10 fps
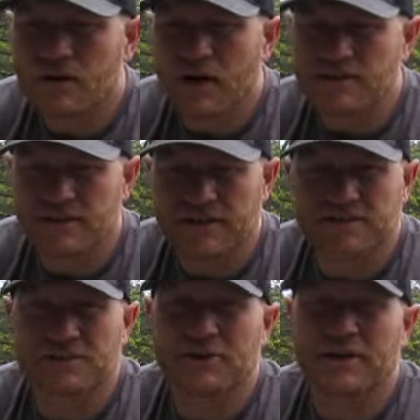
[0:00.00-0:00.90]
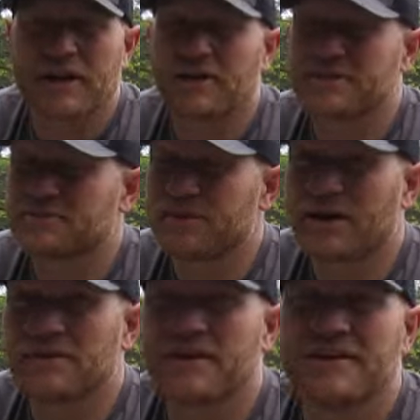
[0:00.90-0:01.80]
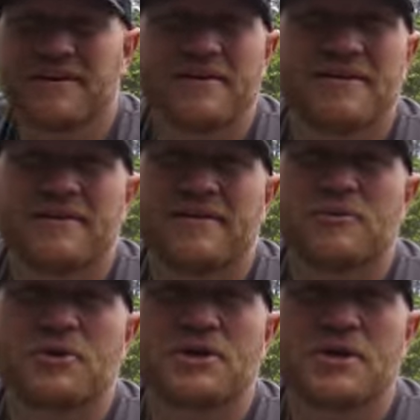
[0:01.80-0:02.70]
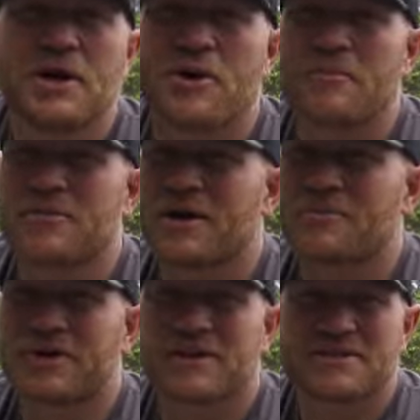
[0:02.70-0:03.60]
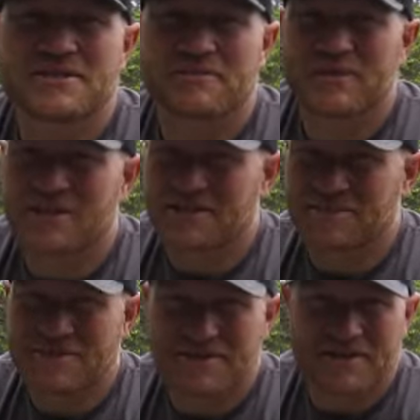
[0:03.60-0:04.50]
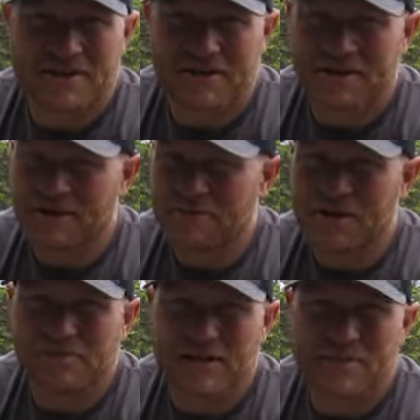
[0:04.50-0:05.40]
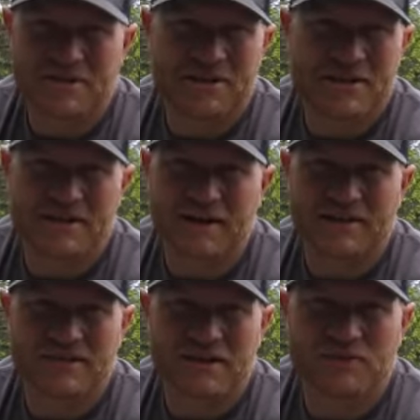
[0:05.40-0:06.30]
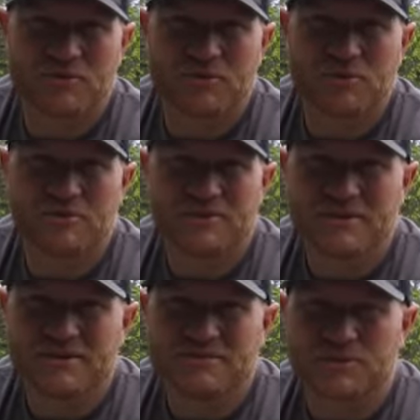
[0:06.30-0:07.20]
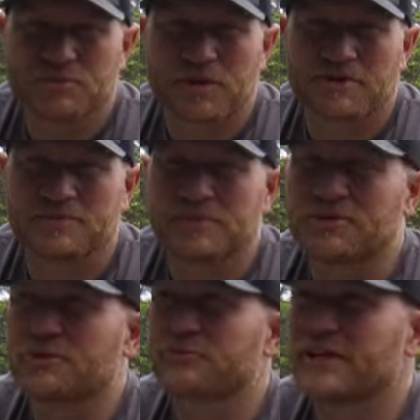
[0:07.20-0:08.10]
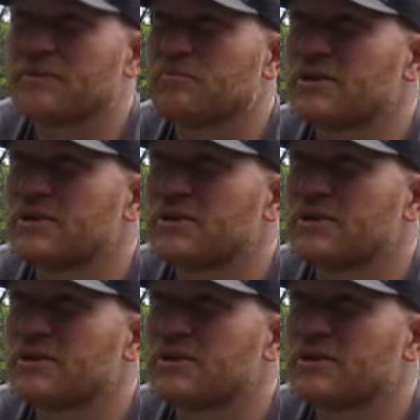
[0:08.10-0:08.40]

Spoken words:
I said, Bobby, I want you to know I'm not bringing this up because I missed a turkey. I'm not blaming the gun. I'd take full responsibility for that